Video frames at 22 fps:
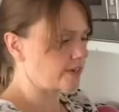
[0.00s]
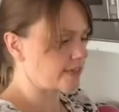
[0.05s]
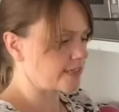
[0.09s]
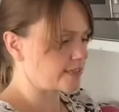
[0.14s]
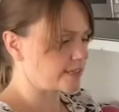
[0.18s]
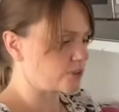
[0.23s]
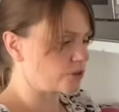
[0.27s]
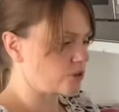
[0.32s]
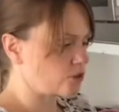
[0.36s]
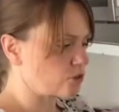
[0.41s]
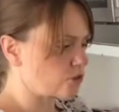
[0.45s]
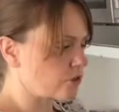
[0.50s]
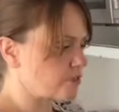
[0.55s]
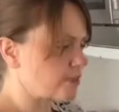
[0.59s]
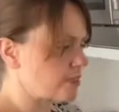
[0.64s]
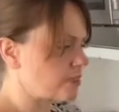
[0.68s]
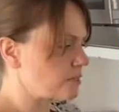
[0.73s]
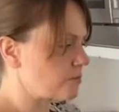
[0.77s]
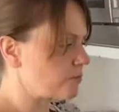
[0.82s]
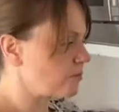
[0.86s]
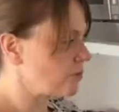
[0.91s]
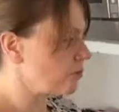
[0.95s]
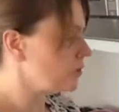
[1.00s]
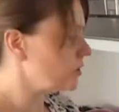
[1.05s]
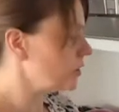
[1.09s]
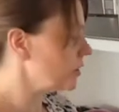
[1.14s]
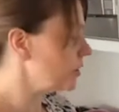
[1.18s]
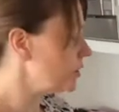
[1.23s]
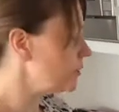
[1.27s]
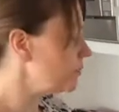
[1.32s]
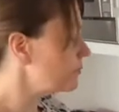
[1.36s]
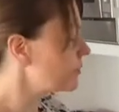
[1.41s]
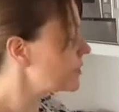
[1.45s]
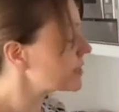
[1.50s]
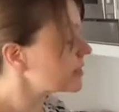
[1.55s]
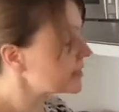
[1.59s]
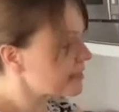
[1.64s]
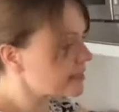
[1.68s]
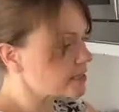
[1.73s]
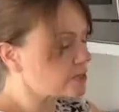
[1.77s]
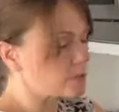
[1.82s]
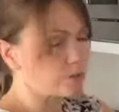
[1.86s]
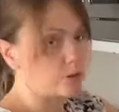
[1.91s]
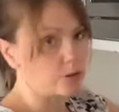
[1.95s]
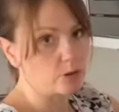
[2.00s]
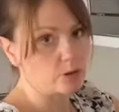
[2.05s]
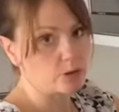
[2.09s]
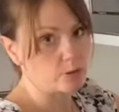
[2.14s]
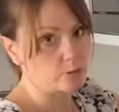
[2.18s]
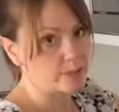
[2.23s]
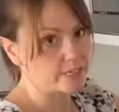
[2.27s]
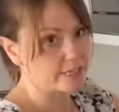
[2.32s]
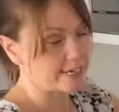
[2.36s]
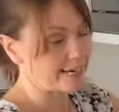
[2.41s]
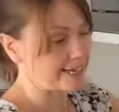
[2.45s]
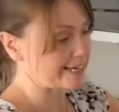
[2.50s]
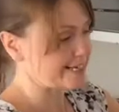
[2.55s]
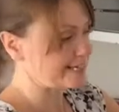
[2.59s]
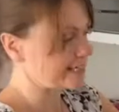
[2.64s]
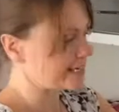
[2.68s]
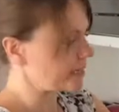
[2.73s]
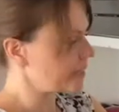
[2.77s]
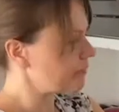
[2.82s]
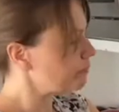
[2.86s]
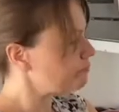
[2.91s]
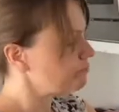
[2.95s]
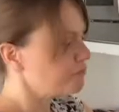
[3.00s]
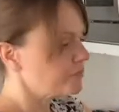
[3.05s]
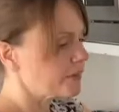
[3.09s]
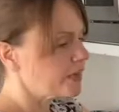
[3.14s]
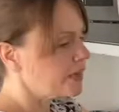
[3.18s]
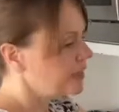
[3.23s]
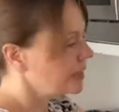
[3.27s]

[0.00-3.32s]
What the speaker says: oil. The sesame oil was later. It's not going to make any